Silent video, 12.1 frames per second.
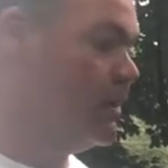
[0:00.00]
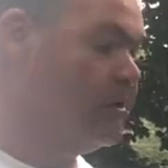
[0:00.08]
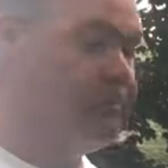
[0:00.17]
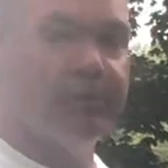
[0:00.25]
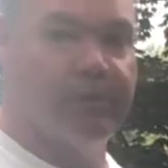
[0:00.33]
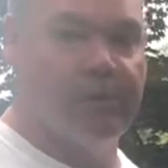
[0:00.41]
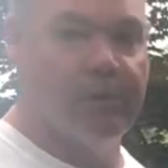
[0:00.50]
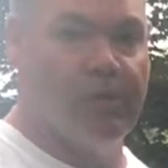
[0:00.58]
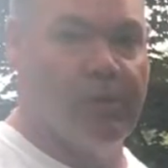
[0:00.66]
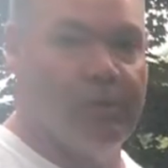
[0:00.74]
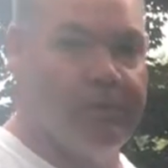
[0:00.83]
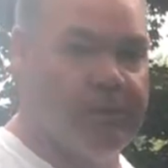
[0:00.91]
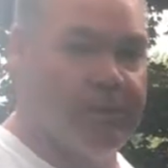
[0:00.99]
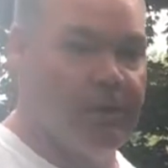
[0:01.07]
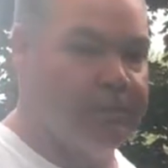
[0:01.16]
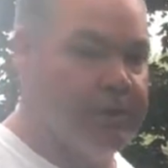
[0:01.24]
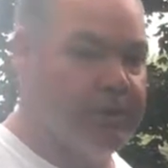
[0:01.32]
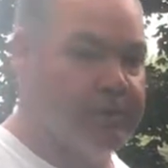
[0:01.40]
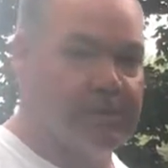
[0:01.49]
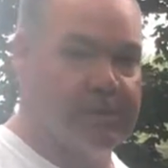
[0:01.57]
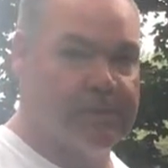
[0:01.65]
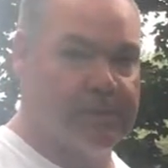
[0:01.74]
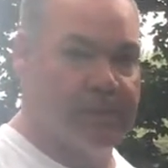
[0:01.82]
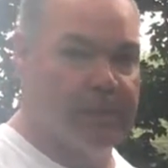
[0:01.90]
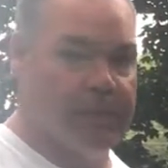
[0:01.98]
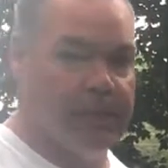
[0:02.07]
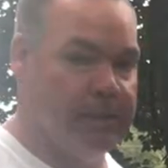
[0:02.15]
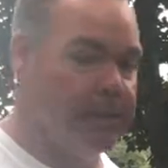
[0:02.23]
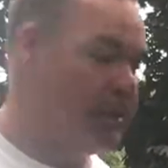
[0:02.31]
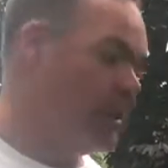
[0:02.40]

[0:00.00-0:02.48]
Feel free to call me and help you out as best I can.